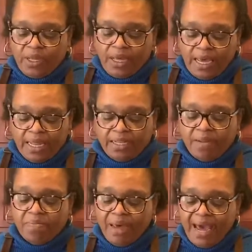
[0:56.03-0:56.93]
And the
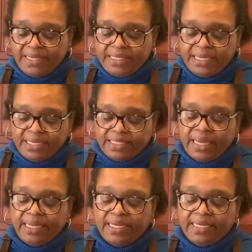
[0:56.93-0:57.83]
magic
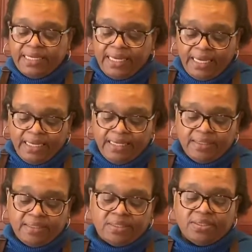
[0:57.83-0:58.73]
and the key
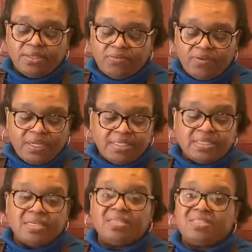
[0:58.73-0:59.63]
to
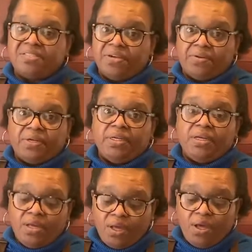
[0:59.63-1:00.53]
grits is stirring.
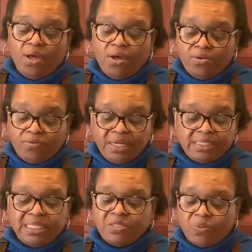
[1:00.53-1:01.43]

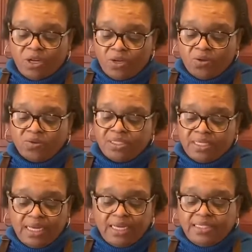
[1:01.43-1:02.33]
Grits is one of those
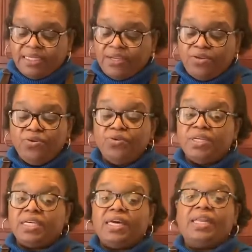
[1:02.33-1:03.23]
things that you
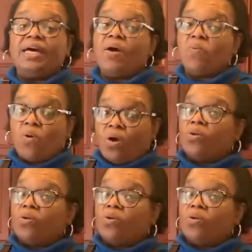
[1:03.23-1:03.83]
cannot walk